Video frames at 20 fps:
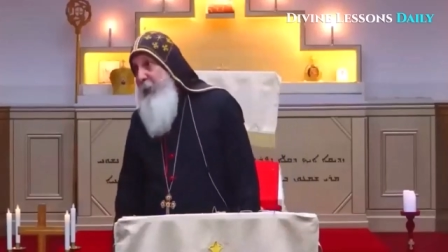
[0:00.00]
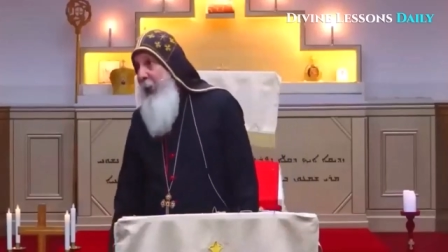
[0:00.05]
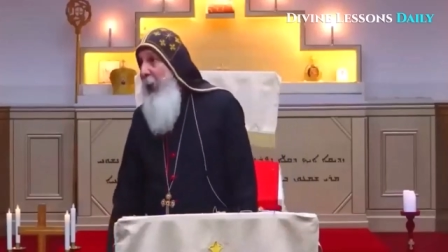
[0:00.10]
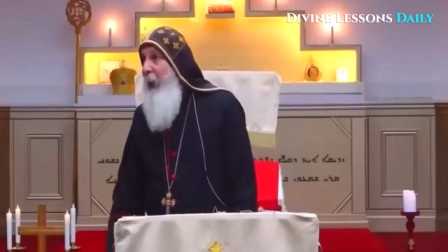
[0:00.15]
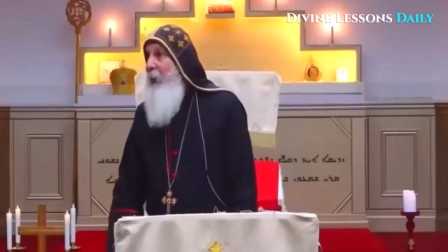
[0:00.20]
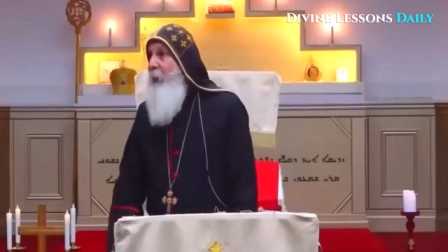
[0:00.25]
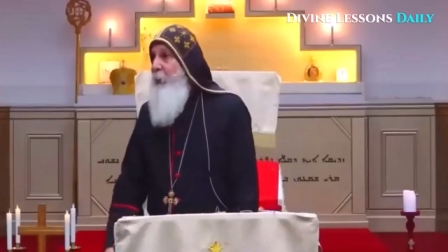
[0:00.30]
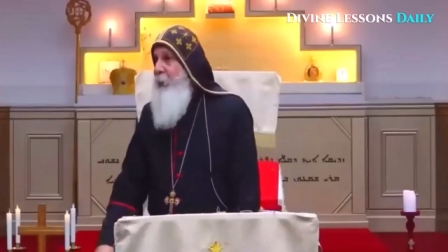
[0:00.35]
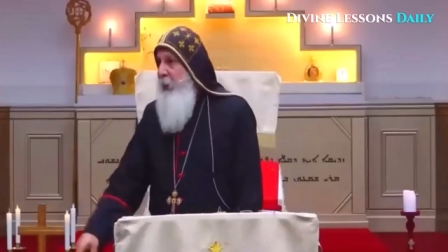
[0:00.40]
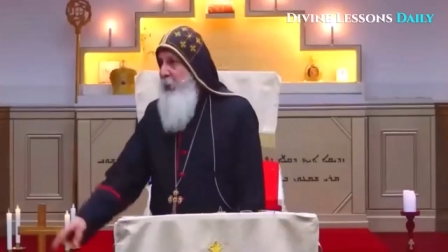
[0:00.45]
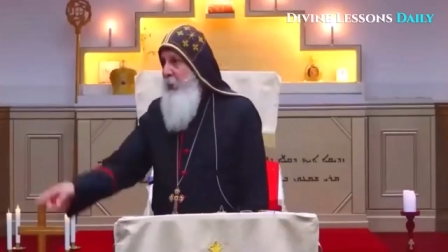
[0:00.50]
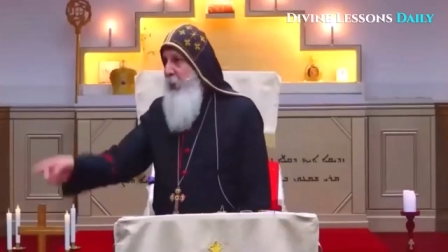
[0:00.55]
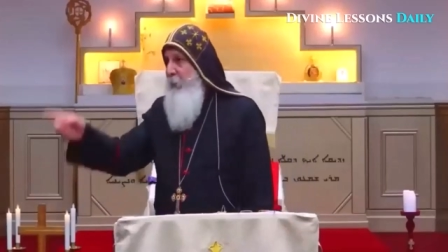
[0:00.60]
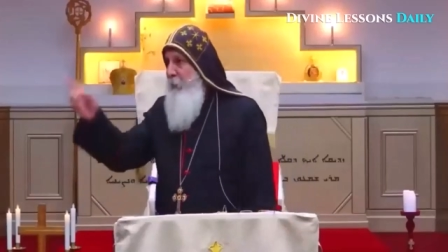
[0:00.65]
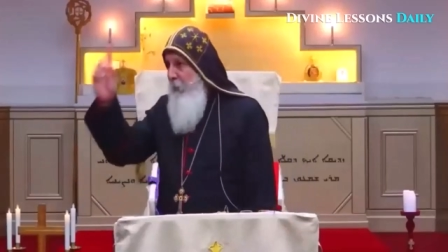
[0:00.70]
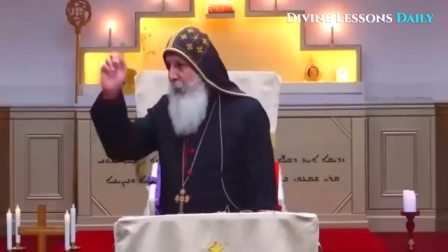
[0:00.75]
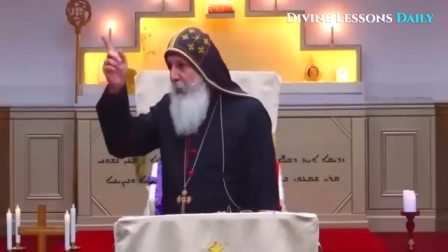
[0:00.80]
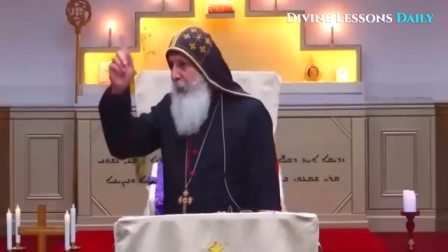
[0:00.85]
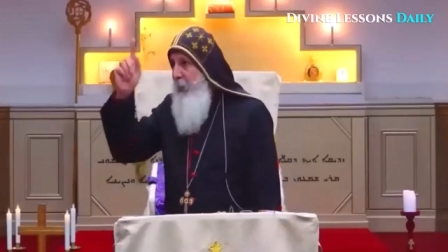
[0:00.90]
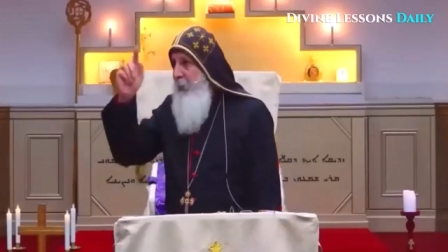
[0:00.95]
cultures
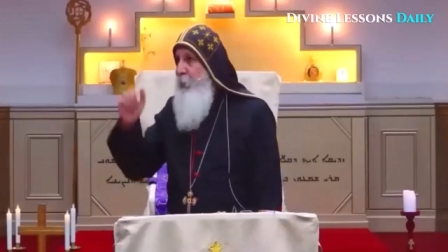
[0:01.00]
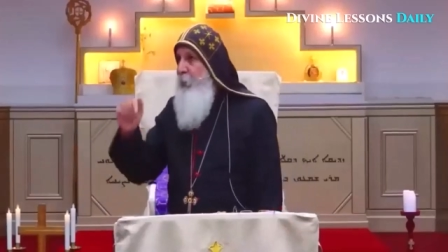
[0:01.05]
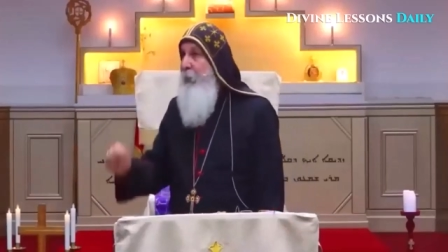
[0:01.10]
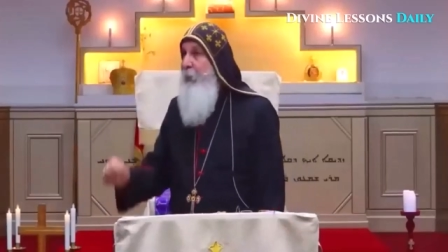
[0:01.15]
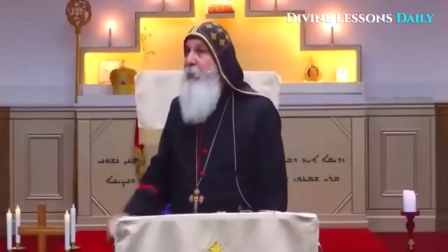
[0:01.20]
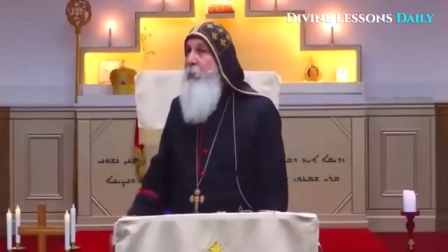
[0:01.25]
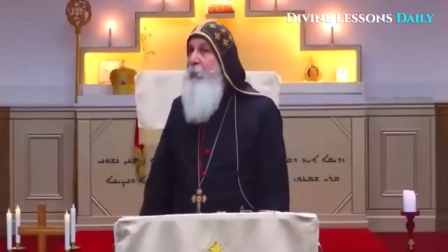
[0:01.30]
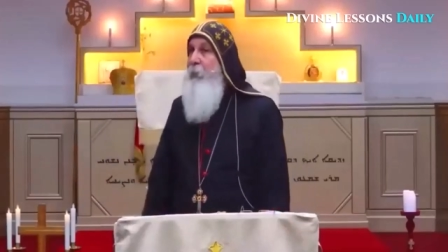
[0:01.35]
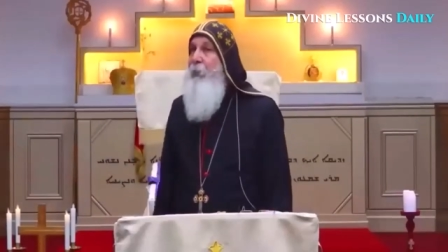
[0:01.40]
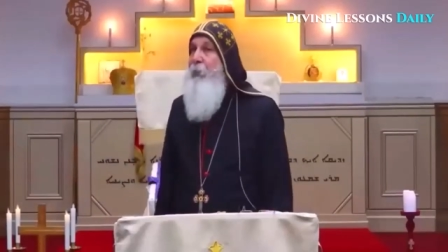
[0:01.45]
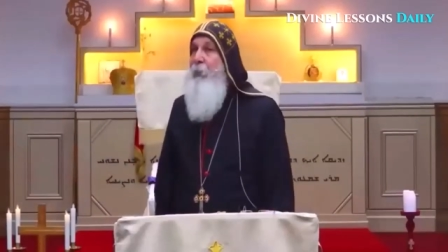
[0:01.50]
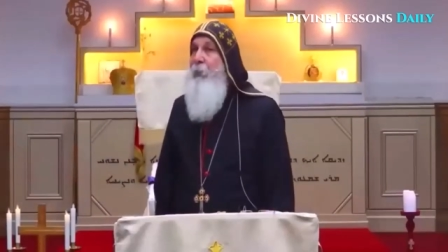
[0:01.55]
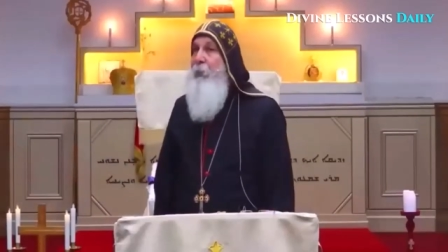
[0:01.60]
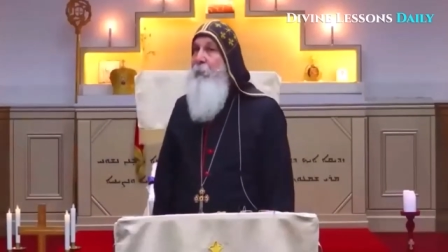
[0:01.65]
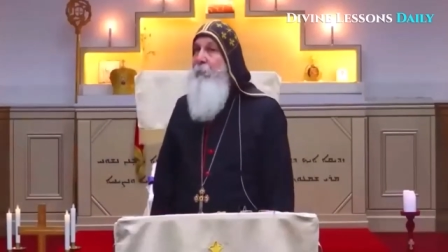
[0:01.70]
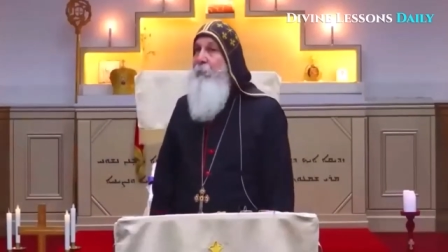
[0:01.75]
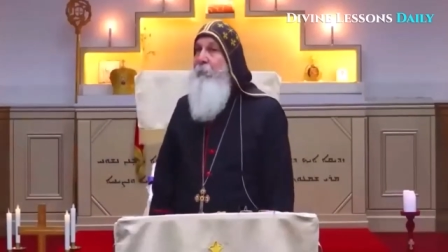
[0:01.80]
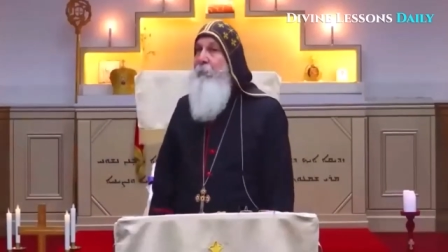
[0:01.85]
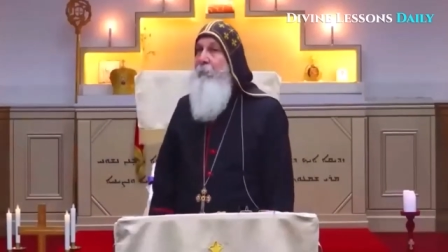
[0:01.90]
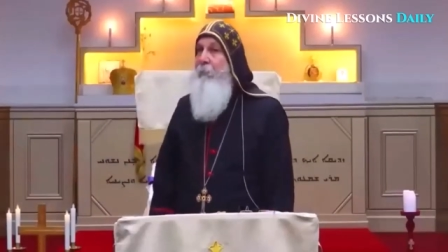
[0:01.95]
and religions,
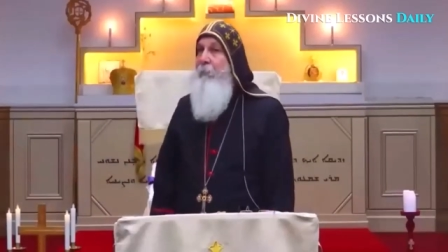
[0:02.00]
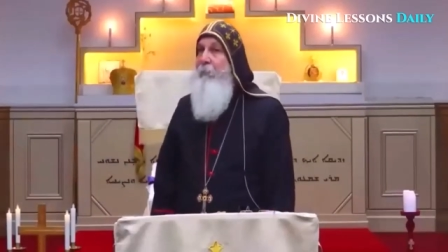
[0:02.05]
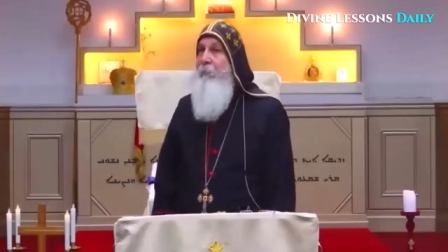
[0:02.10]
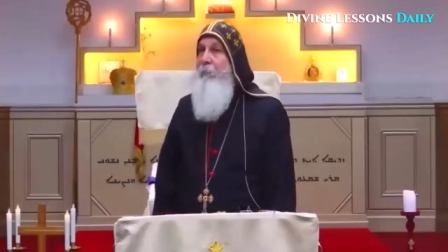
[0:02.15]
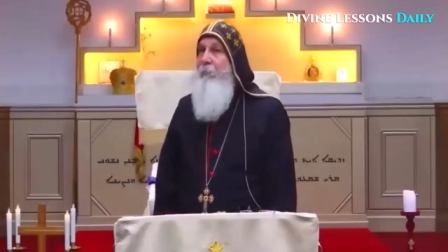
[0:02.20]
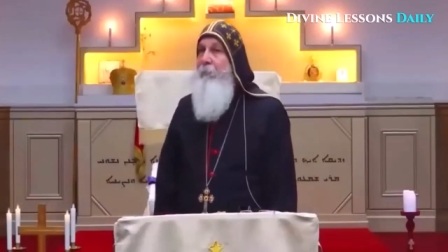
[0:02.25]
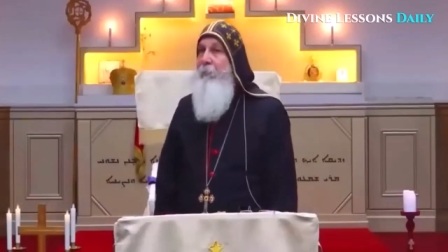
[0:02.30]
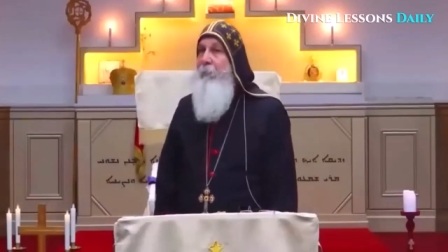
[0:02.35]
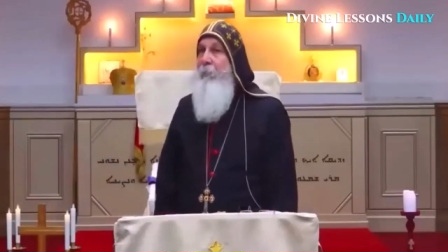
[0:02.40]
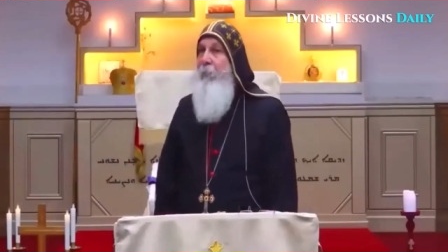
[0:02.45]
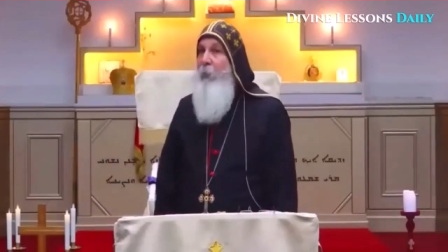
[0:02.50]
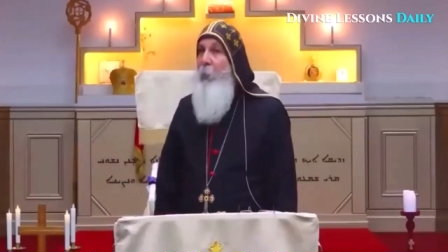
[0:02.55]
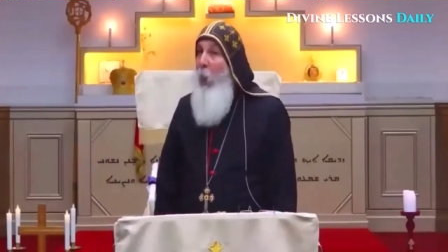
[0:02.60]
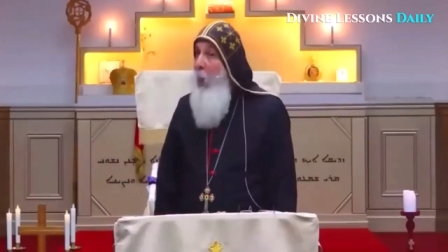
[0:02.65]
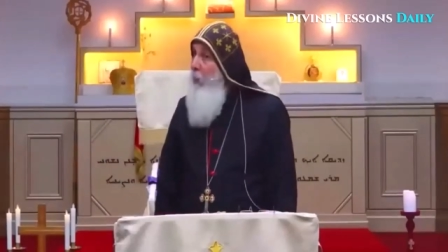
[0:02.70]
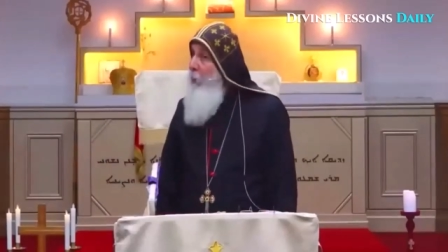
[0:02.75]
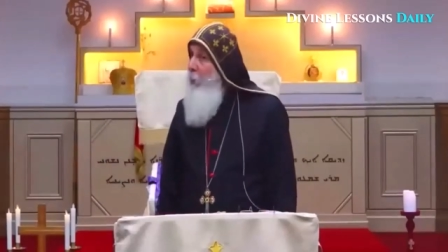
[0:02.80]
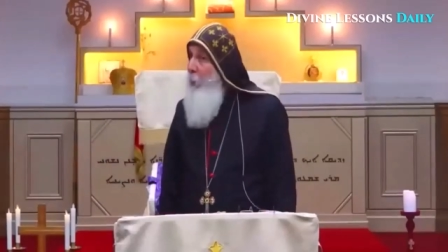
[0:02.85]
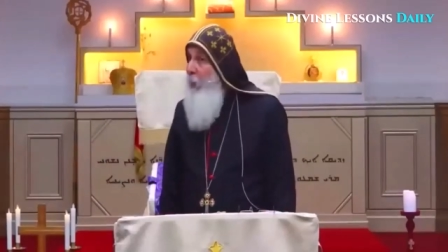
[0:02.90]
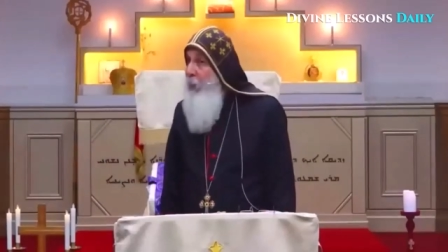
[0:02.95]

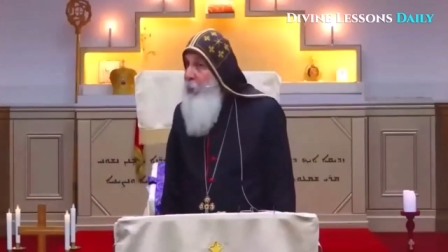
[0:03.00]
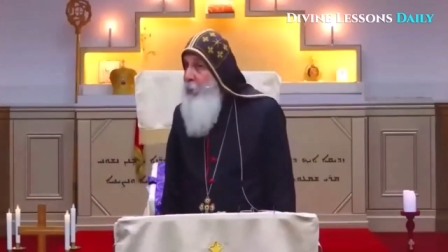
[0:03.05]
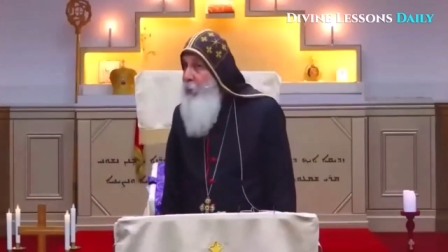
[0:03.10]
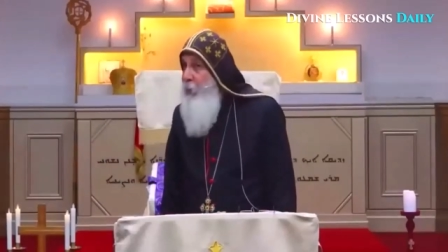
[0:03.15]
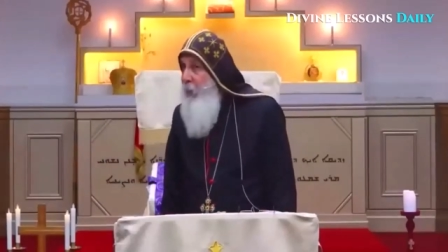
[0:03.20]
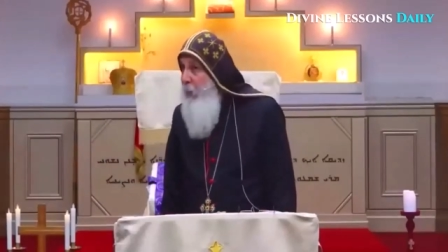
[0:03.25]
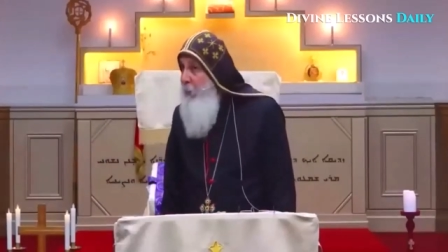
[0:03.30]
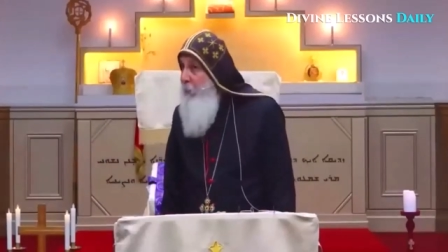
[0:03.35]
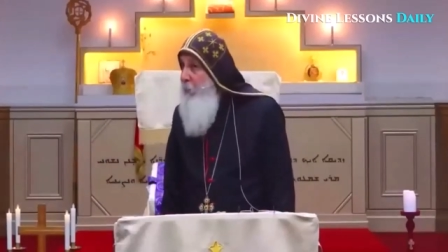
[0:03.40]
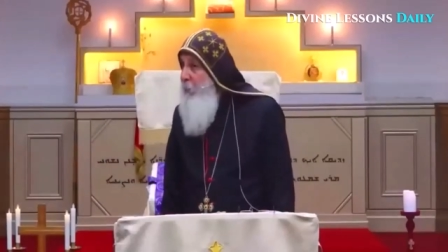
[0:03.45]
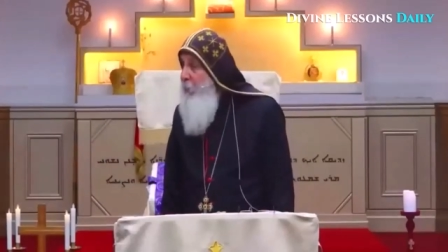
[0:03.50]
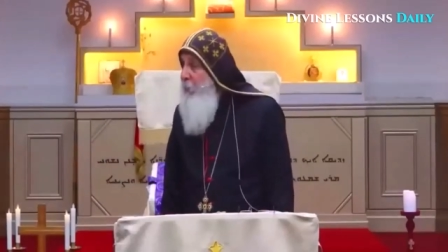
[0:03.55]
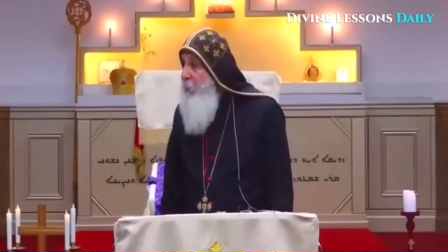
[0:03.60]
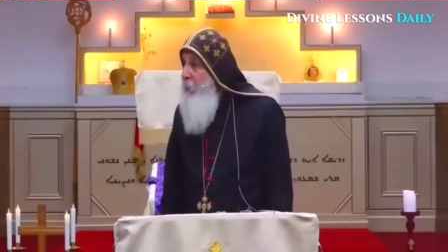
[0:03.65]
non Christians.